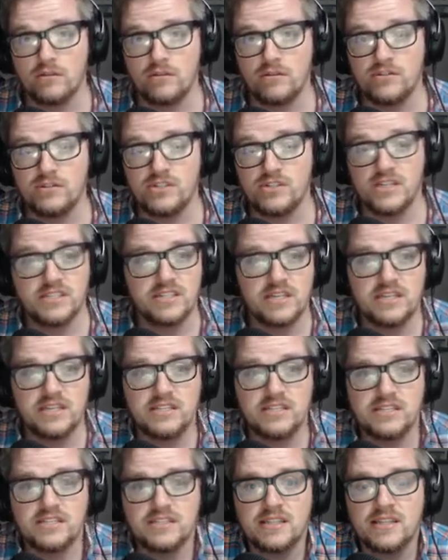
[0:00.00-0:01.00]
Just
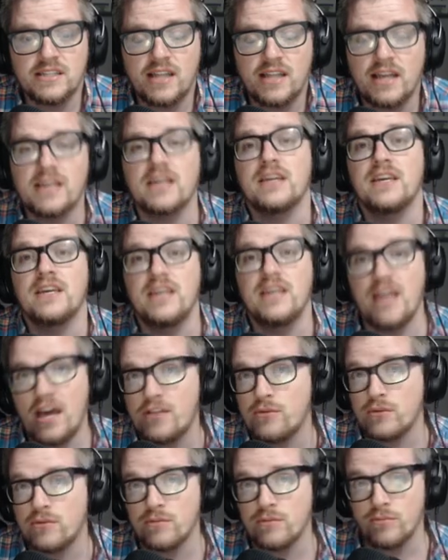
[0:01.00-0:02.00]
it's like a
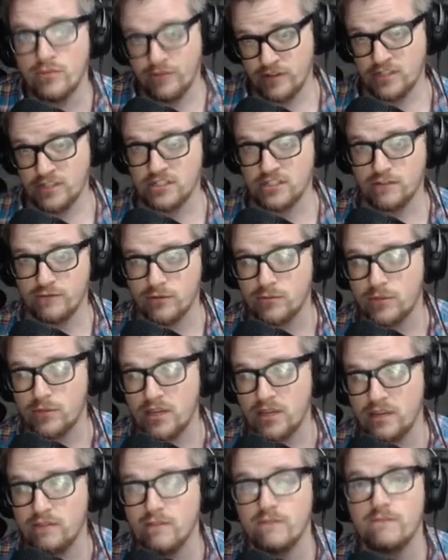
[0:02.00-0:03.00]
gathering profession for
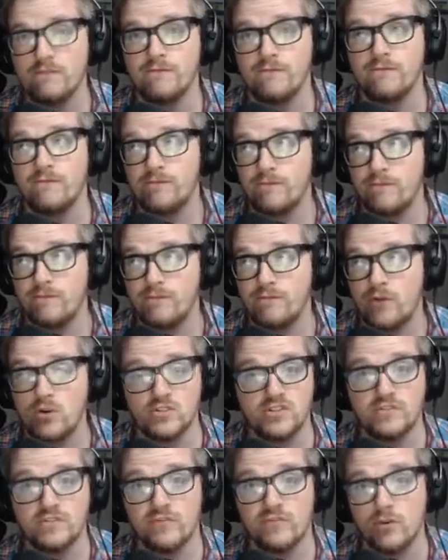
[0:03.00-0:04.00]
me,
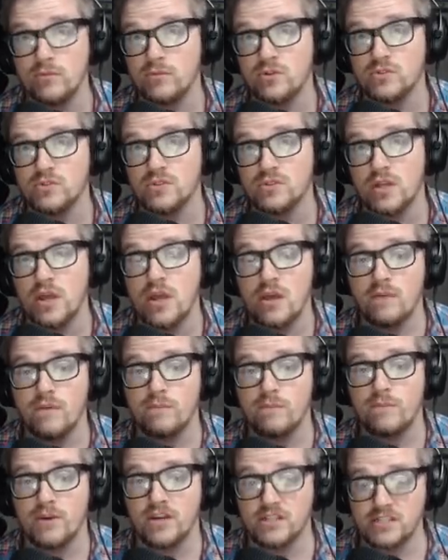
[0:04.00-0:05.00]
first and foremost,
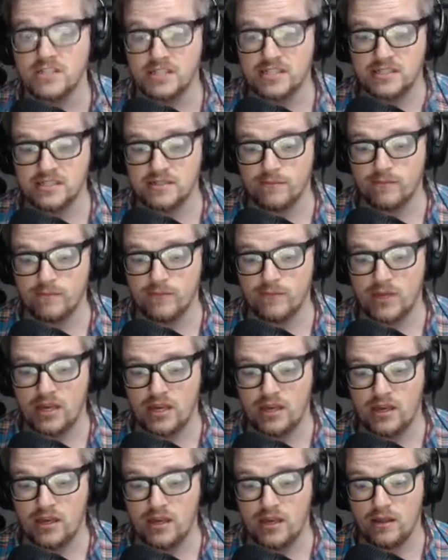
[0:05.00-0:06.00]
because it's
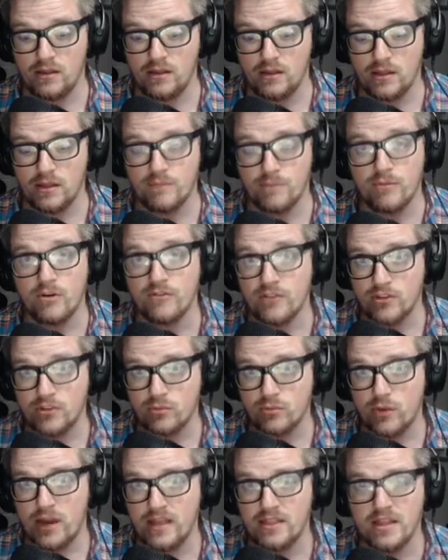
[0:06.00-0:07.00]
the, the perfect
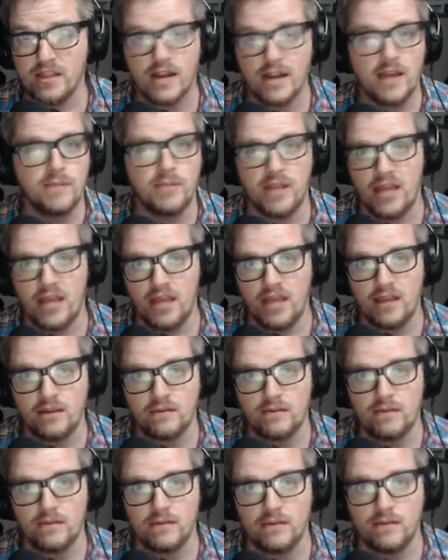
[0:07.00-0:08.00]
way that I play,
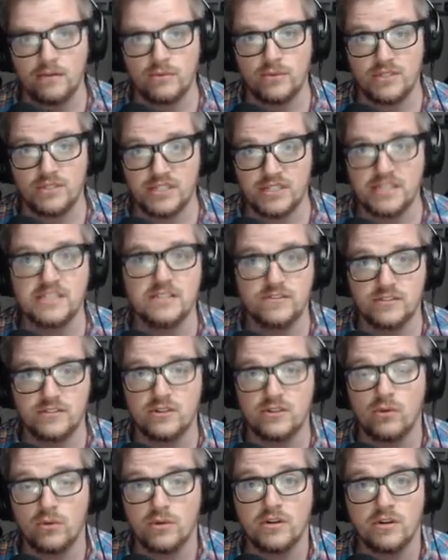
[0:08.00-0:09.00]
which is
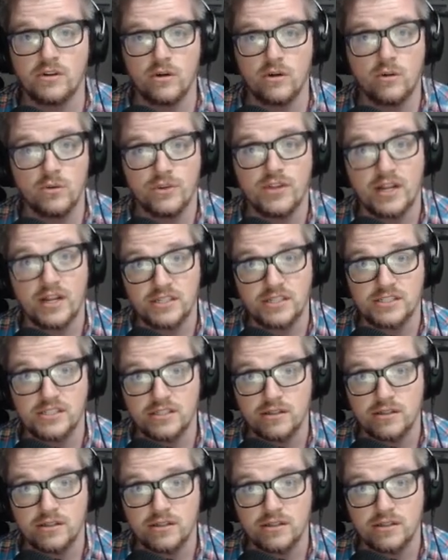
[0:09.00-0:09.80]
soloing dungeon,